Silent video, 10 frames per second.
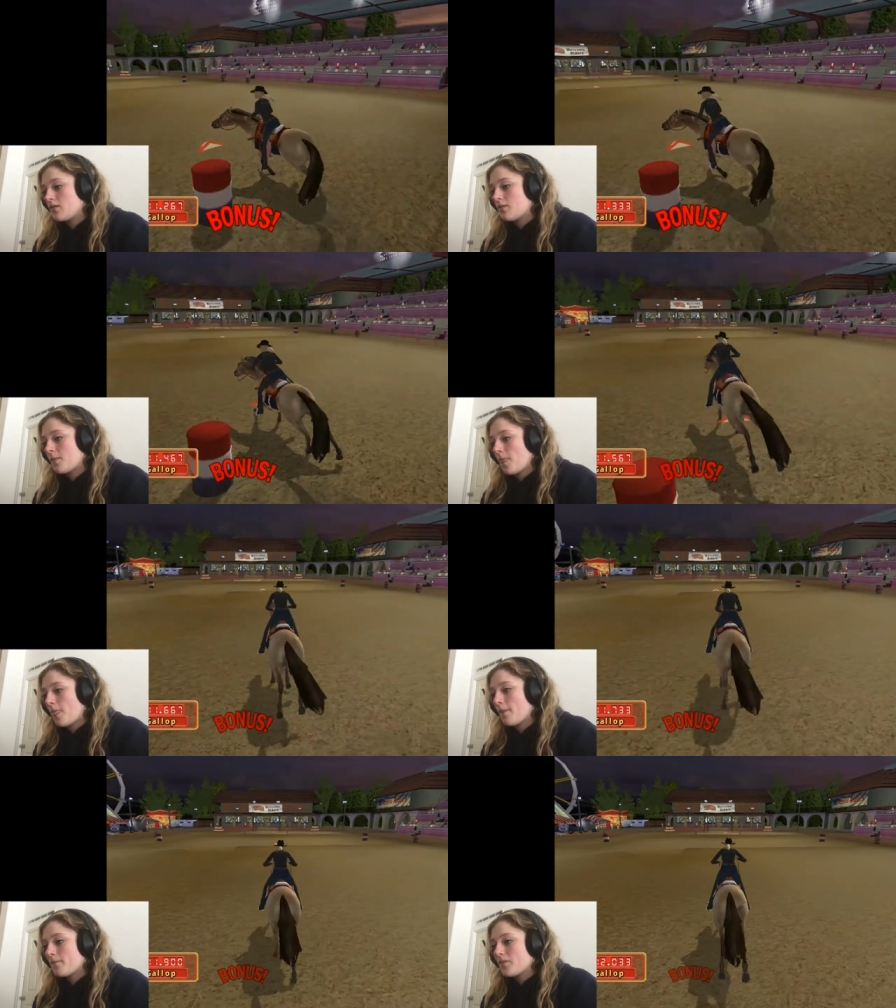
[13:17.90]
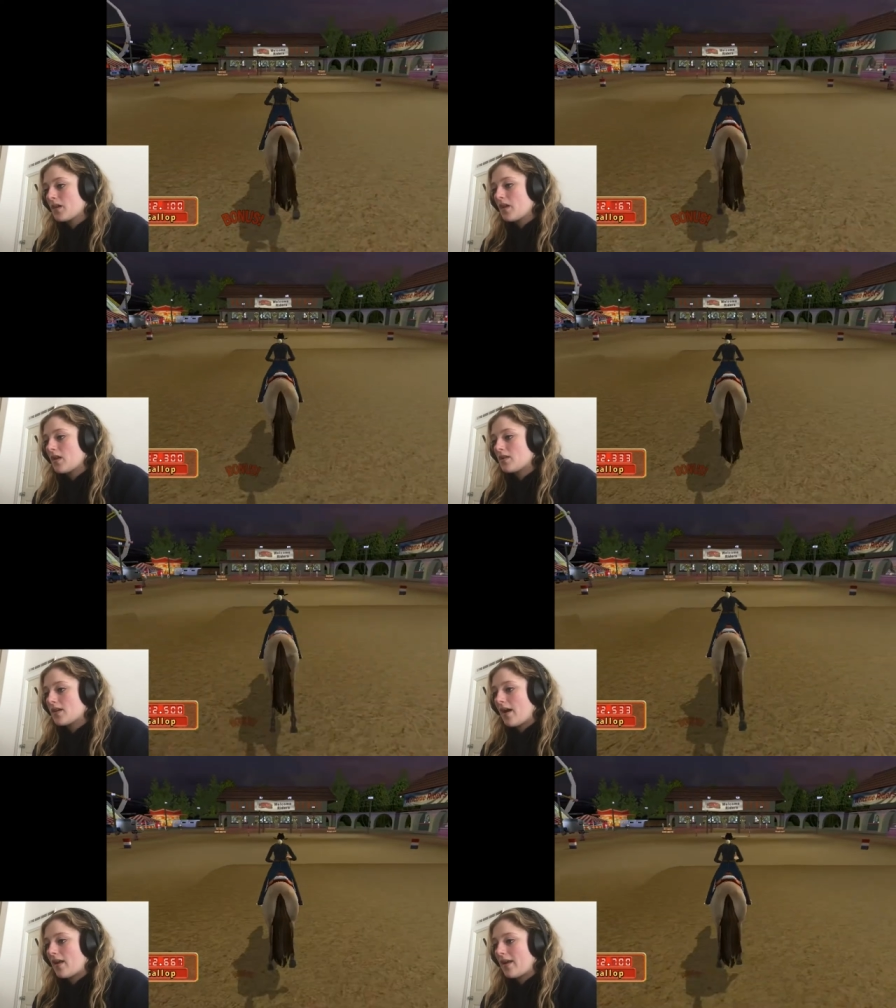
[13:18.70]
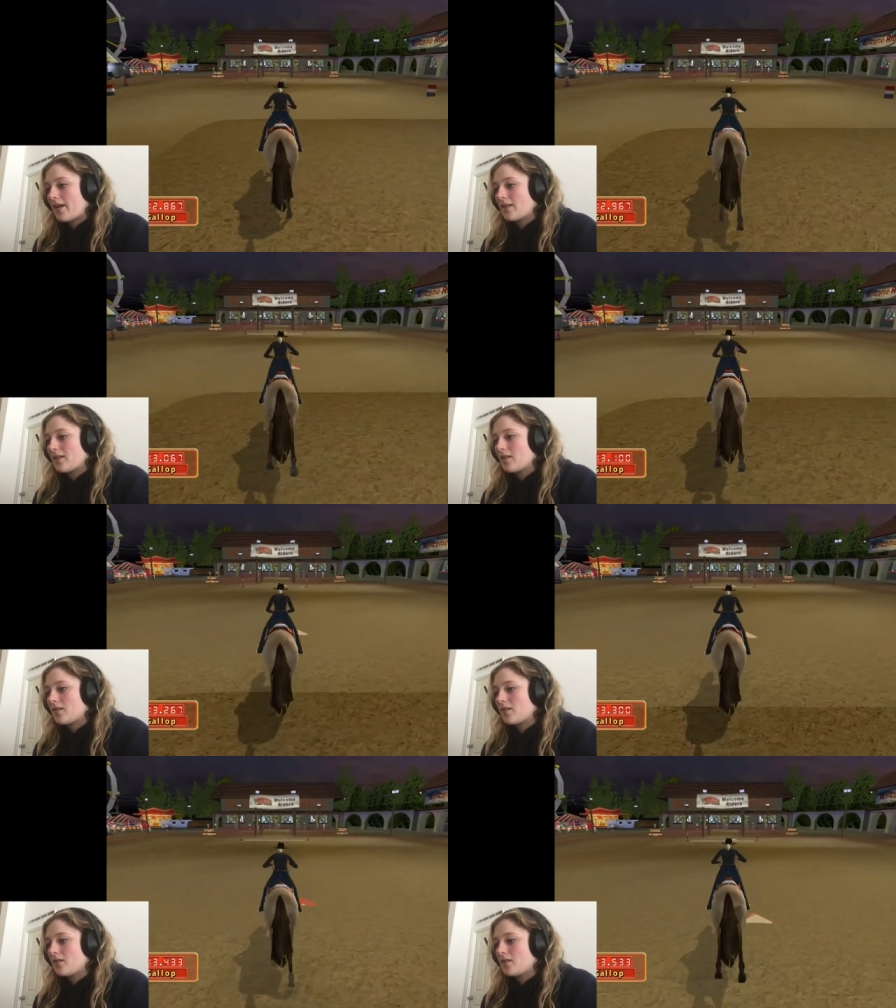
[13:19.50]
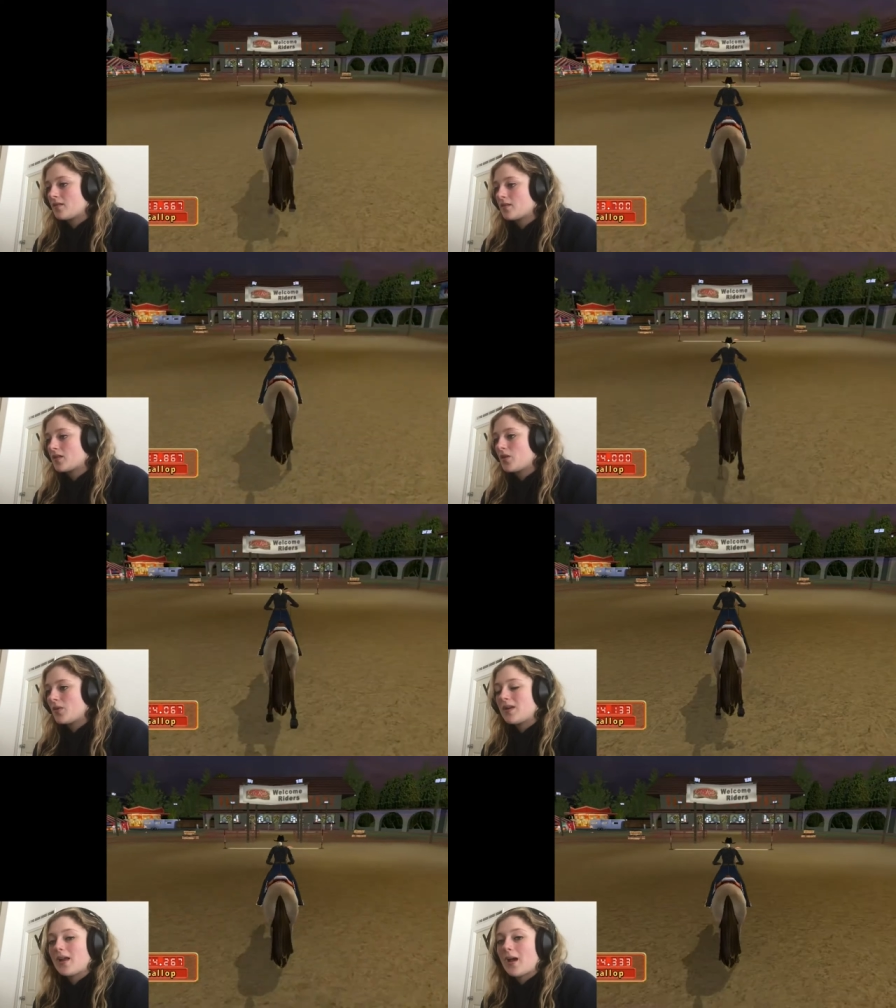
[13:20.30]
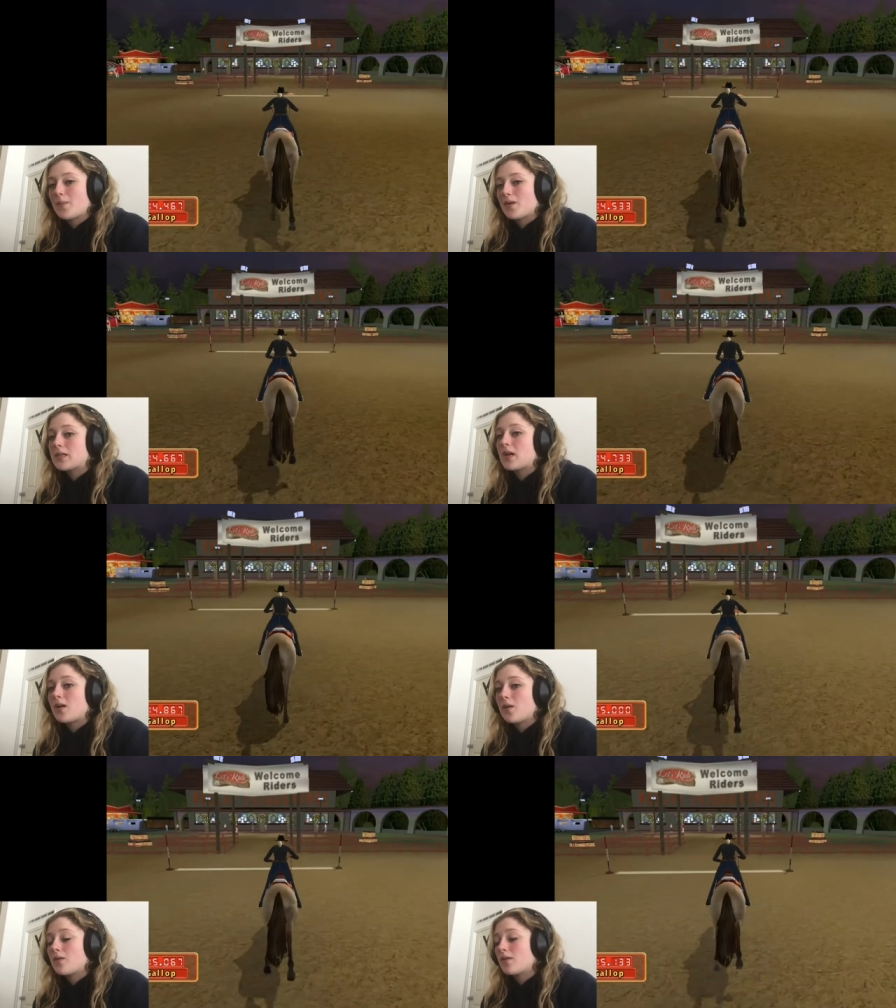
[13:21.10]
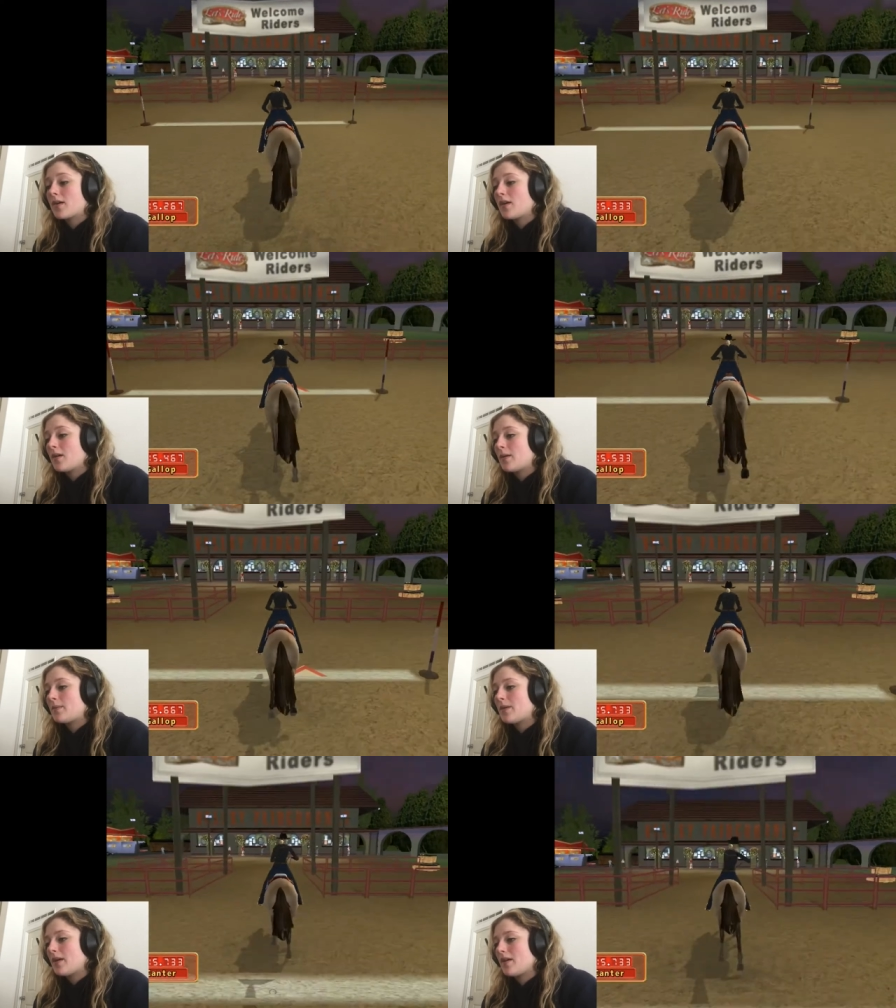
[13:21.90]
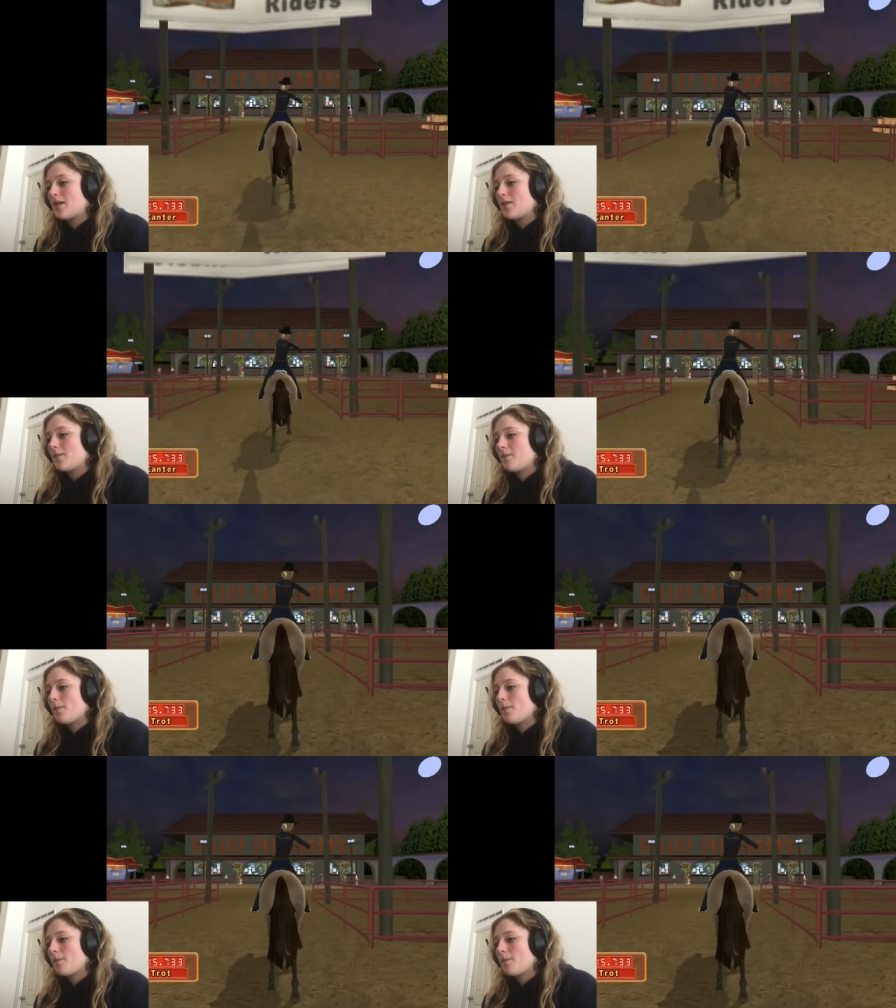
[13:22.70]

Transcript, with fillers: come on, come on. He's got like the little sooty dapples all over him and